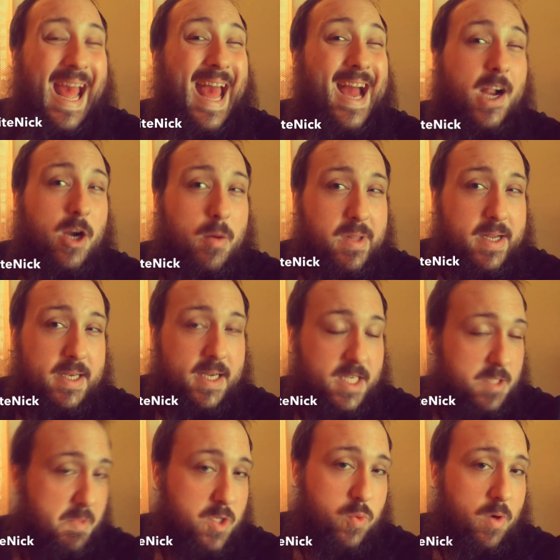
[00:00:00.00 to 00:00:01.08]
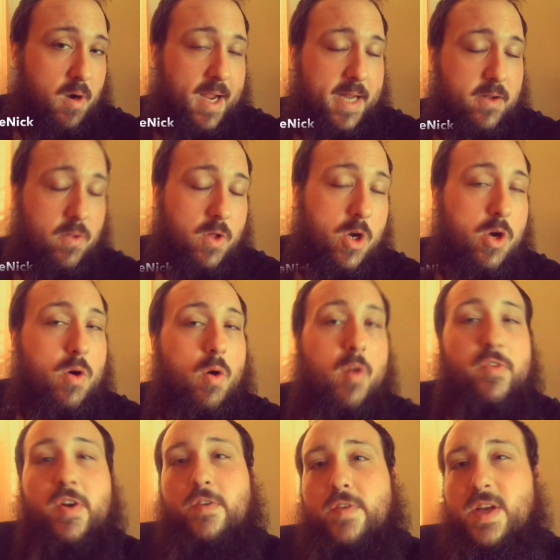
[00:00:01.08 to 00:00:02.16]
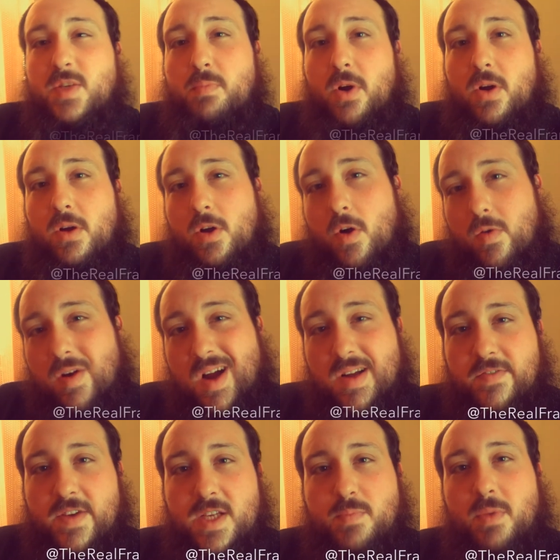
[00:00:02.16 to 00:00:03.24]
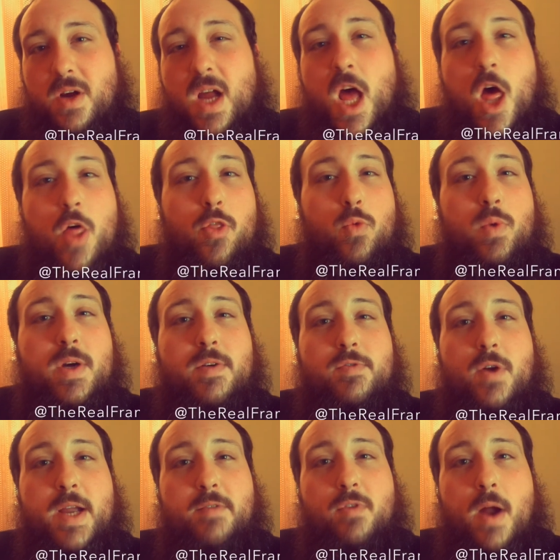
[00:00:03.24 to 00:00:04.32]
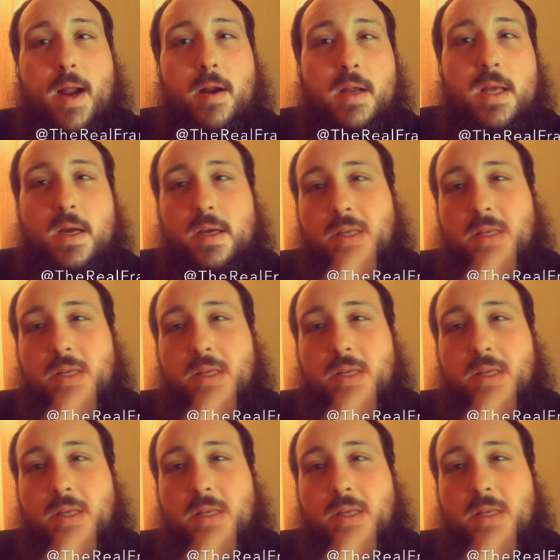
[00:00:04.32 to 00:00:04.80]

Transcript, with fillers: @CarmeliteNick is my Twitter handle. Or if you're a Facebooker, go around to Facebook, The Real Frank Friar.